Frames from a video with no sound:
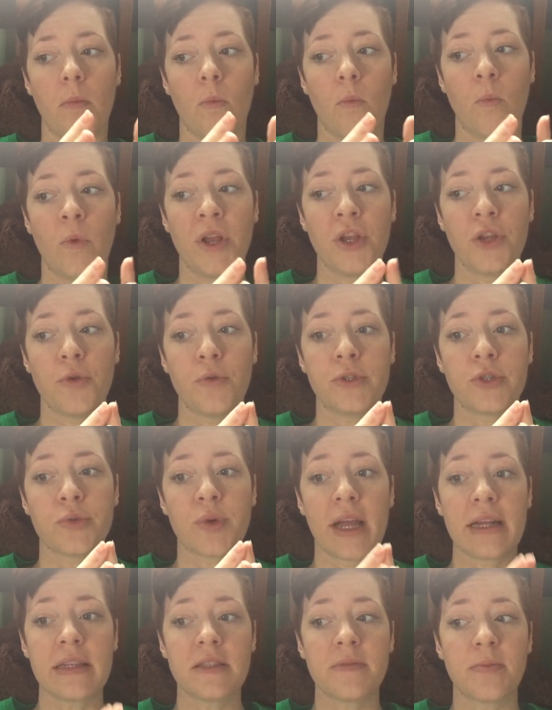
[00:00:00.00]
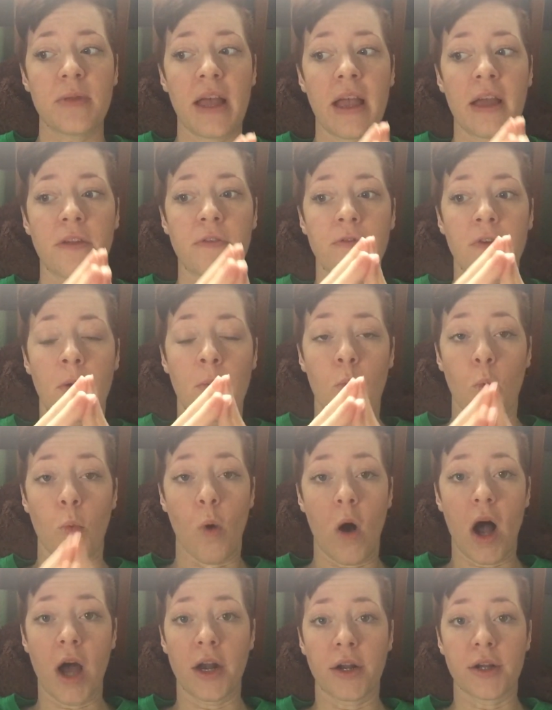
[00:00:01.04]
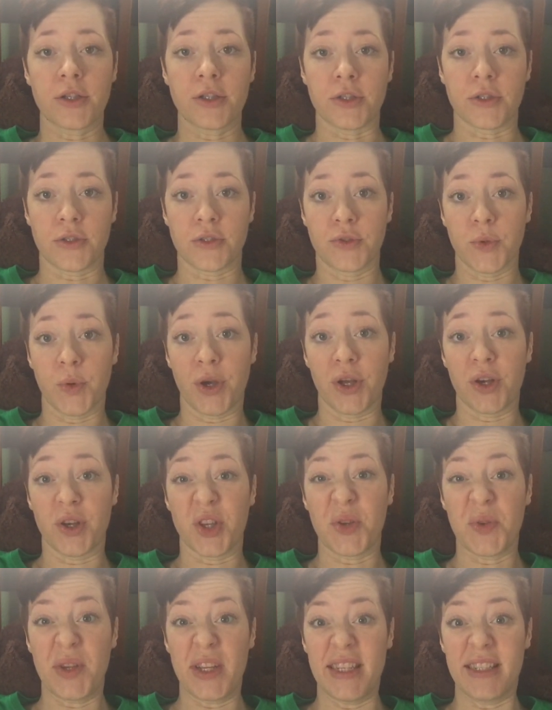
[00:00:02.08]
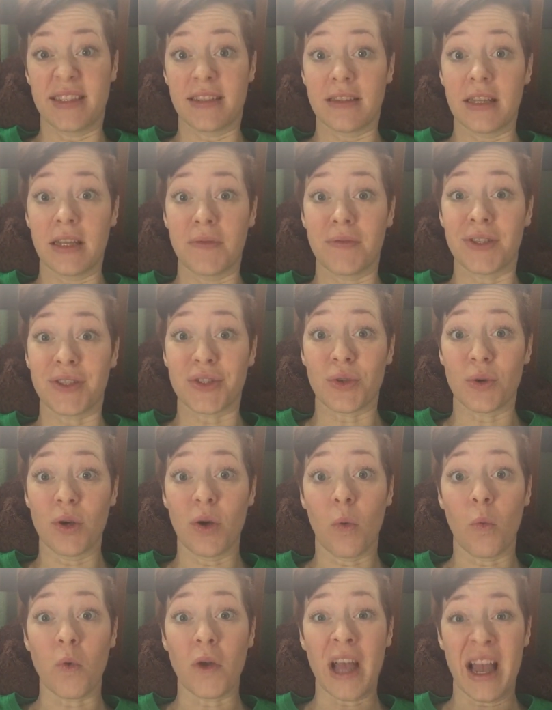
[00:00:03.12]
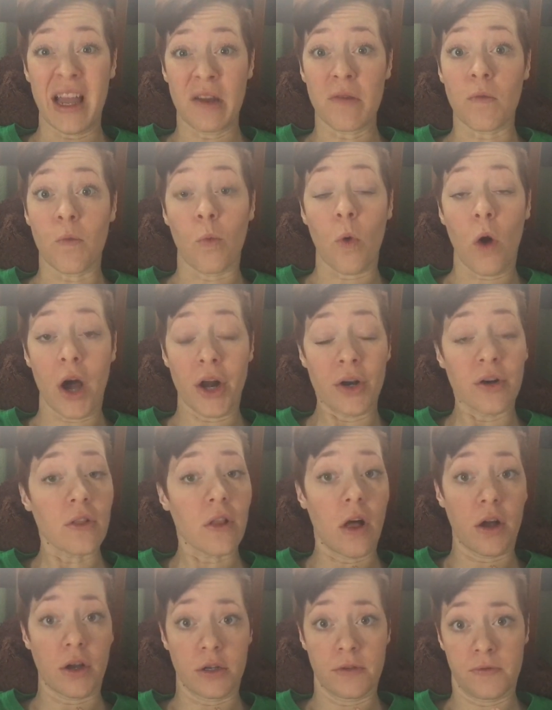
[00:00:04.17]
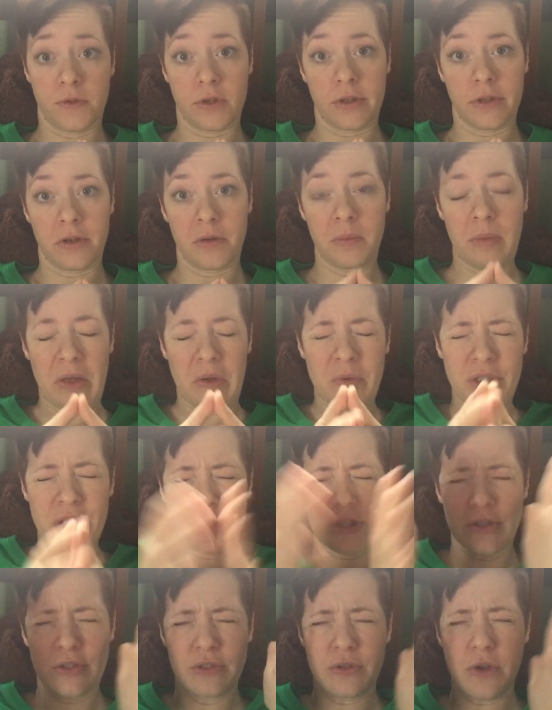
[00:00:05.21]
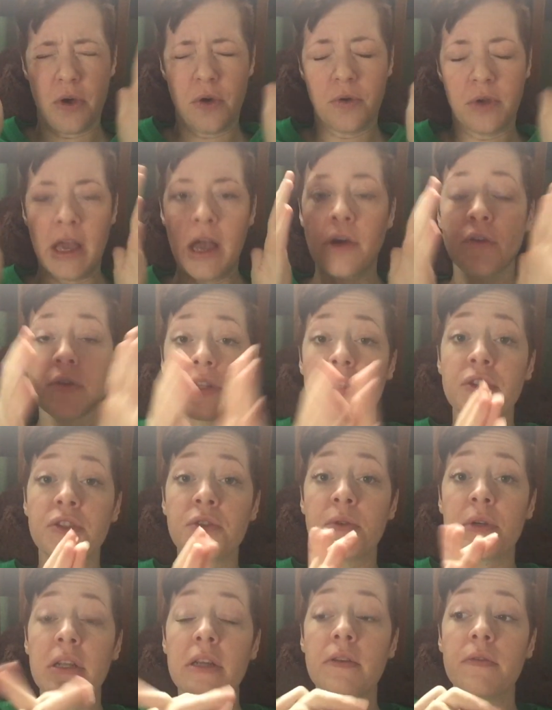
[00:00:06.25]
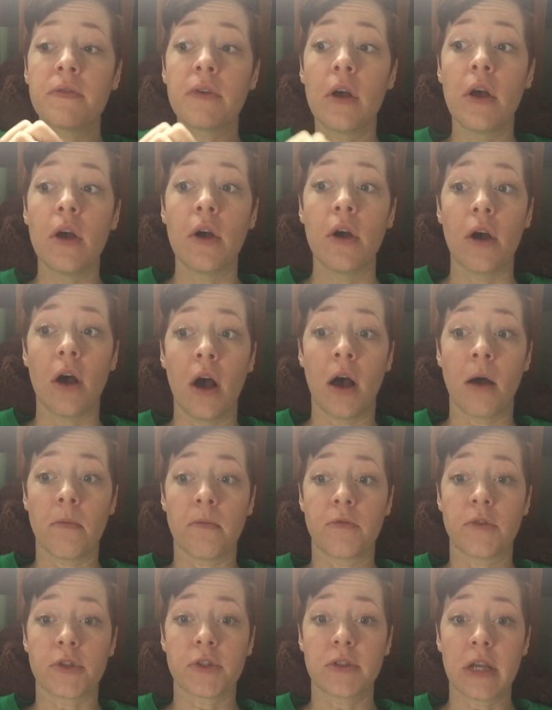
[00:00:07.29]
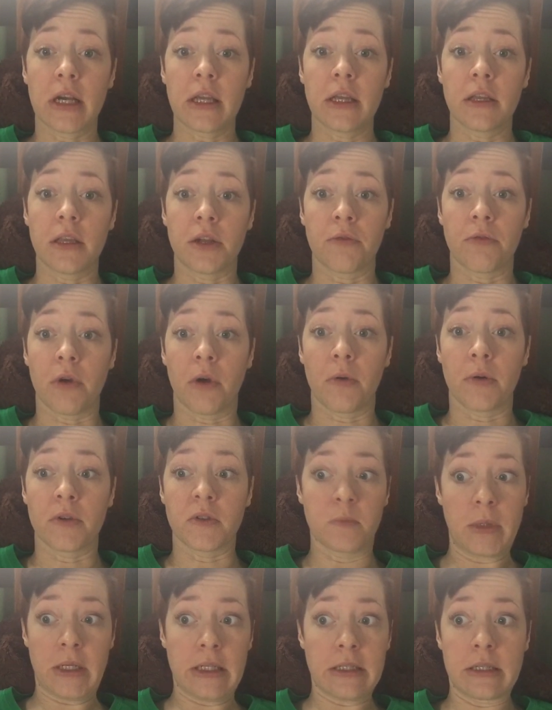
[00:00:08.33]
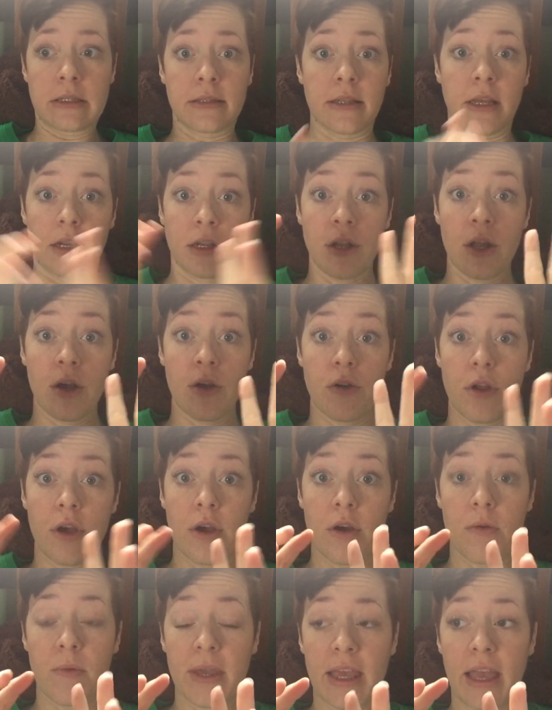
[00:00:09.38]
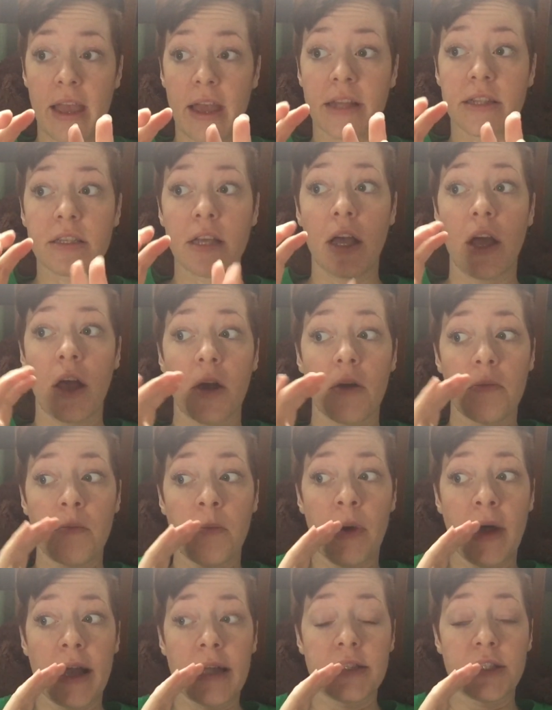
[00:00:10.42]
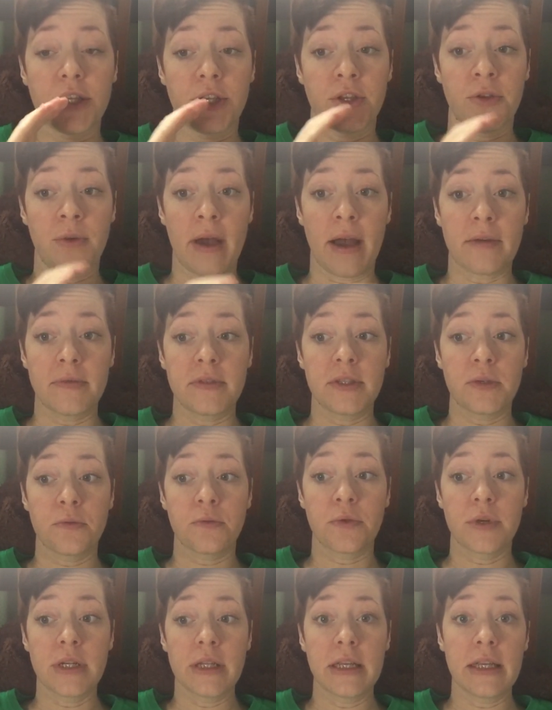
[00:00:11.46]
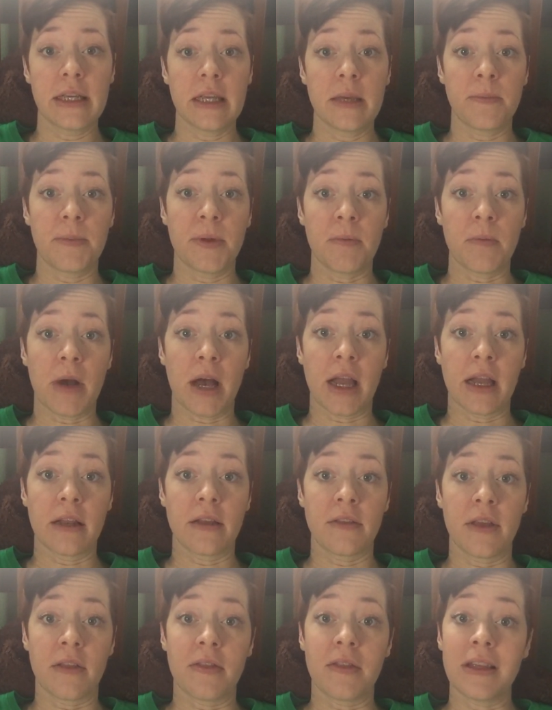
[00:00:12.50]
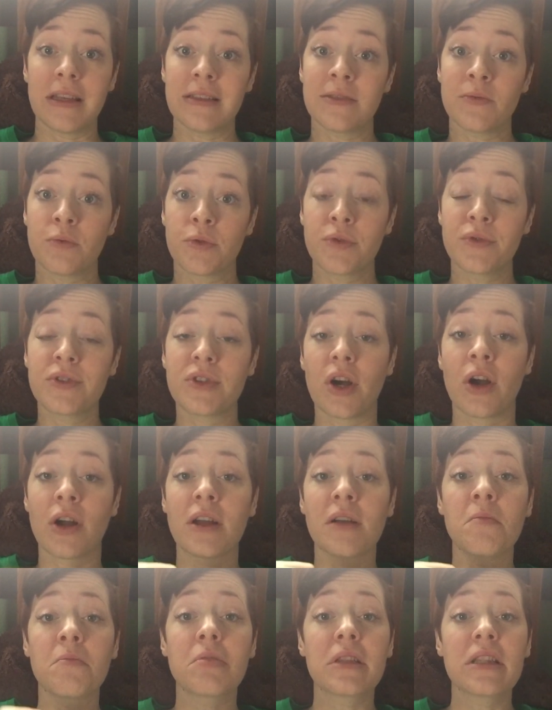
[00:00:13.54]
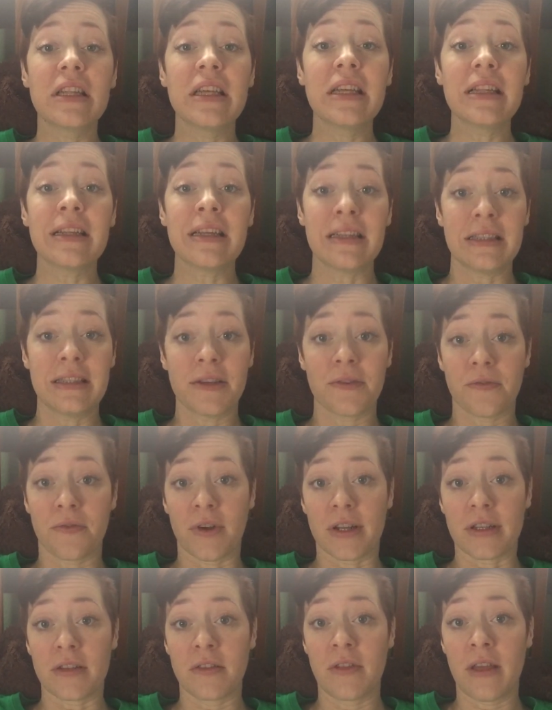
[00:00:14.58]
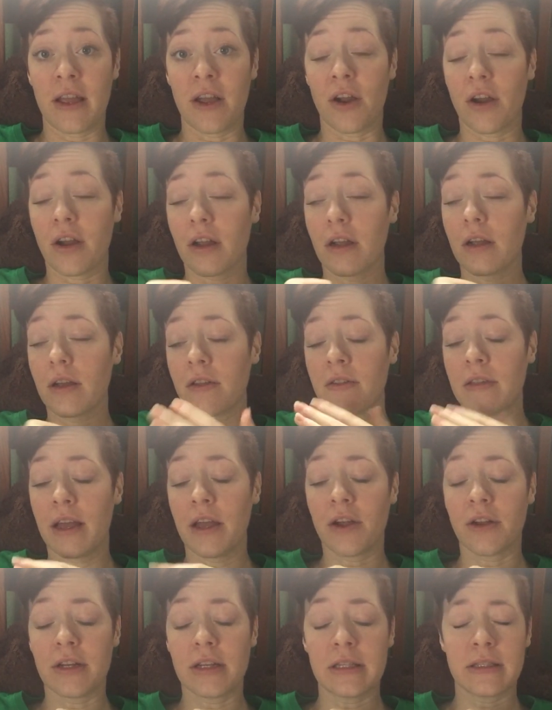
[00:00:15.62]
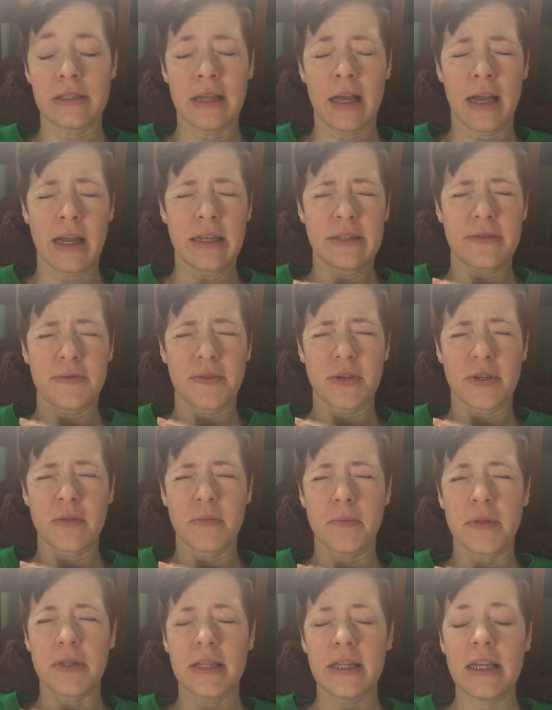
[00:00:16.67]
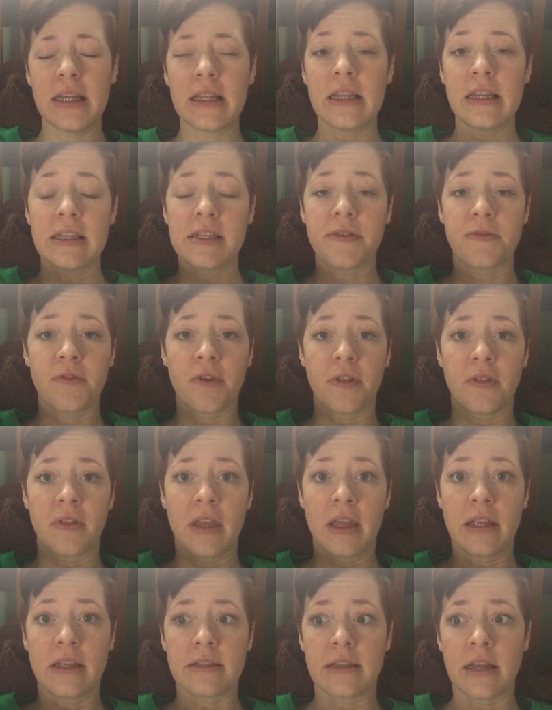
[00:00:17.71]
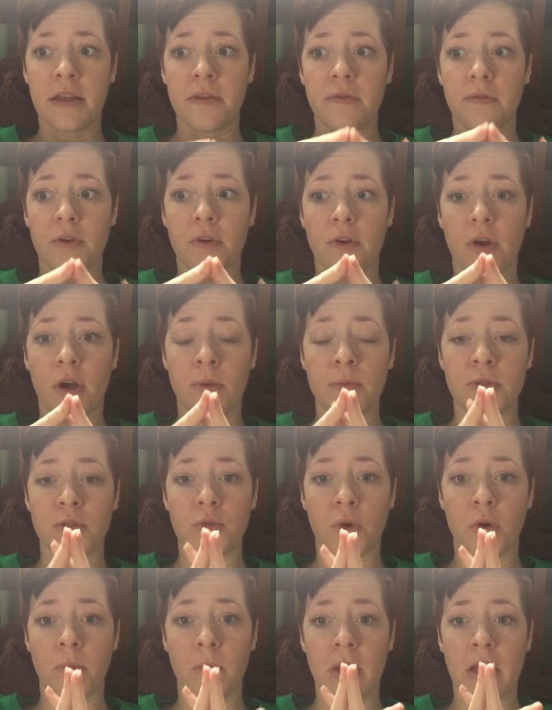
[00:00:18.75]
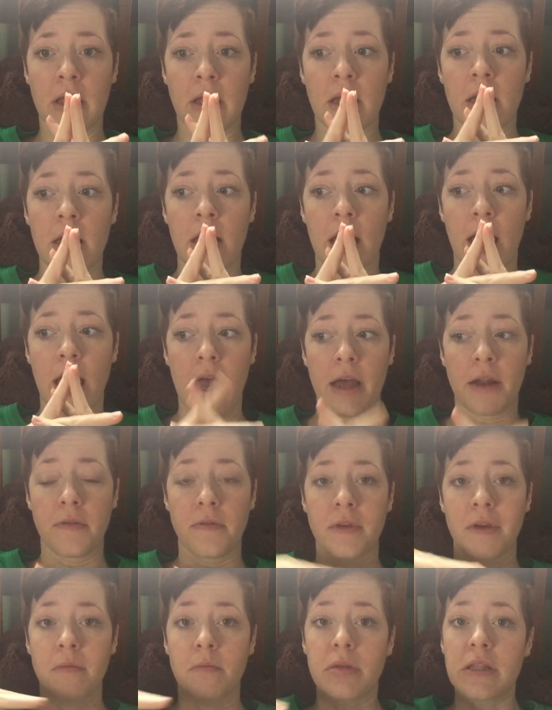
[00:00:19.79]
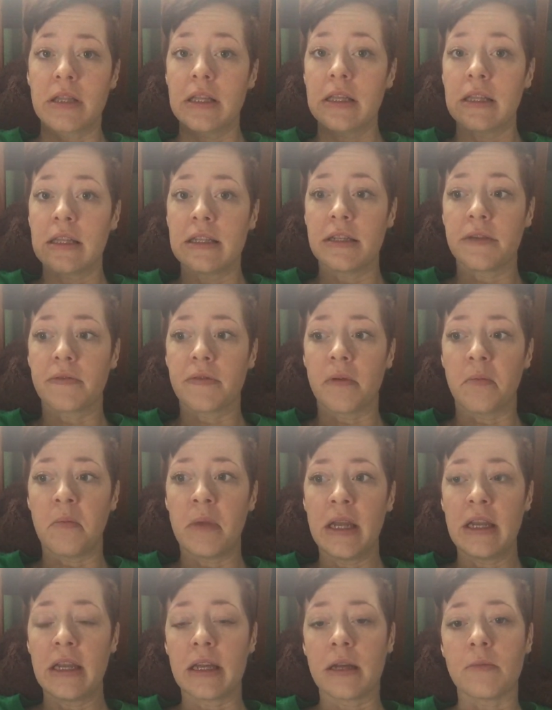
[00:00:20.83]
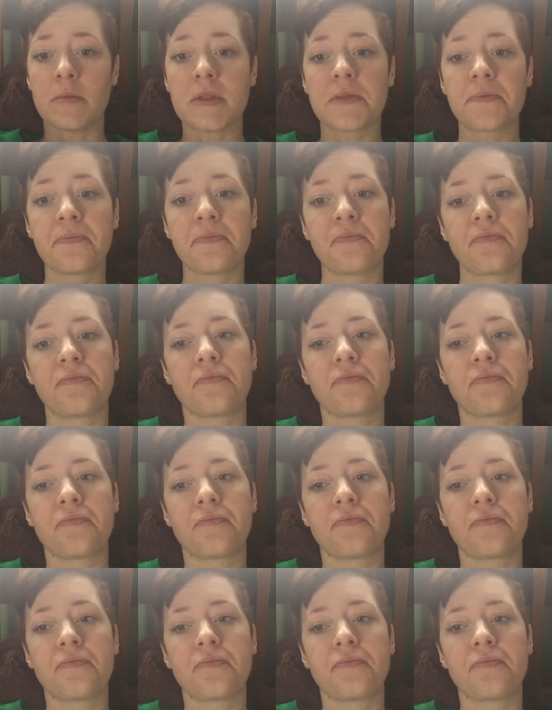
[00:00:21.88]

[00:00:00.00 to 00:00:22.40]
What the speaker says: when you transplant from water to soil, you need to leave the soil kind of waterlogged for a little bit, which is so counterintuitive for succulent growers, because it's like, no, we can't. But you have to really keep in mind that these roots are completely different. They are designed for completely different things and for absorbing out of completely different mediums.